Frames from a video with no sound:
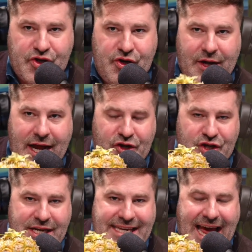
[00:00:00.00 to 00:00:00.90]
So you can
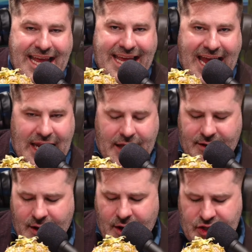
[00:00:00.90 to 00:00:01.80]
actually dedicate it
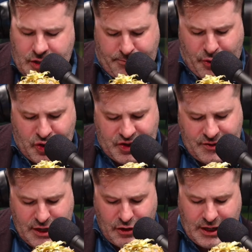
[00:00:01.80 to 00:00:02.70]
to the person
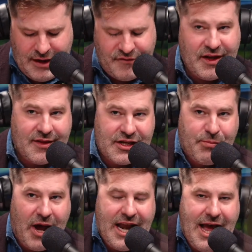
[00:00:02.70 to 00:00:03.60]
that you're gifting this
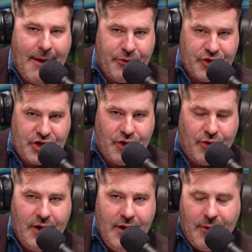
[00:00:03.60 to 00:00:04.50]
pineapple
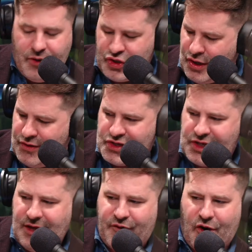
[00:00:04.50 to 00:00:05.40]
to. I want to show you this
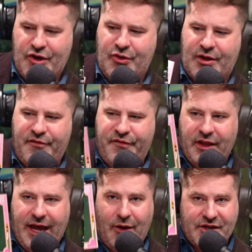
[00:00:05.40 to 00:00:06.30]
gift card you can
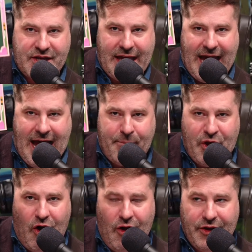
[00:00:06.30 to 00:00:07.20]
fill out. It's like a happy
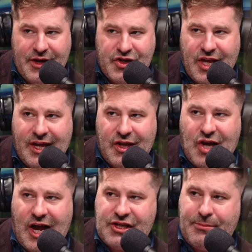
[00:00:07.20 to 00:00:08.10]
holidays thing. It
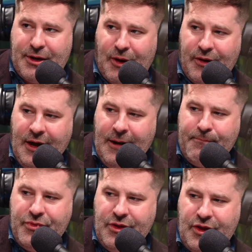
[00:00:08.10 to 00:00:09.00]
talks a bit about
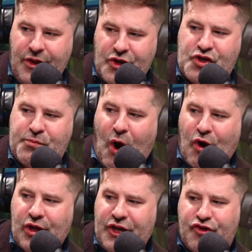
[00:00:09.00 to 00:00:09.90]
the
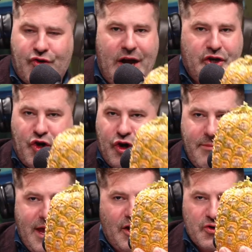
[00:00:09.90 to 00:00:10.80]
sparkling treasure to
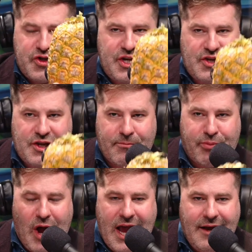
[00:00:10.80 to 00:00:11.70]
make your season
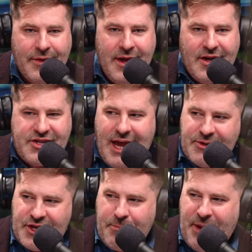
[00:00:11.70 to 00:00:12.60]
bright. Sam,
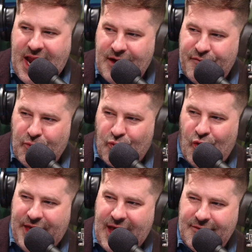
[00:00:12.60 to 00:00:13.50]
is it a pain if we
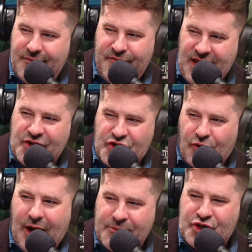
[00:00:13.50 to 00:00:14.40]
roll that the
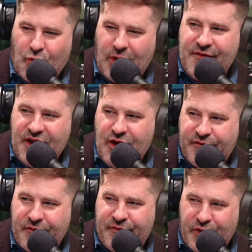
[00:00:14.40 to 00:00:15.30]
Instagram story video
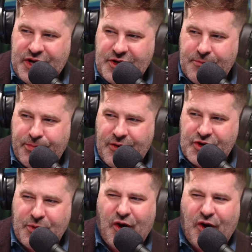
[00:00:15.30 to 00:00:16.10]
from Friesen Brothers?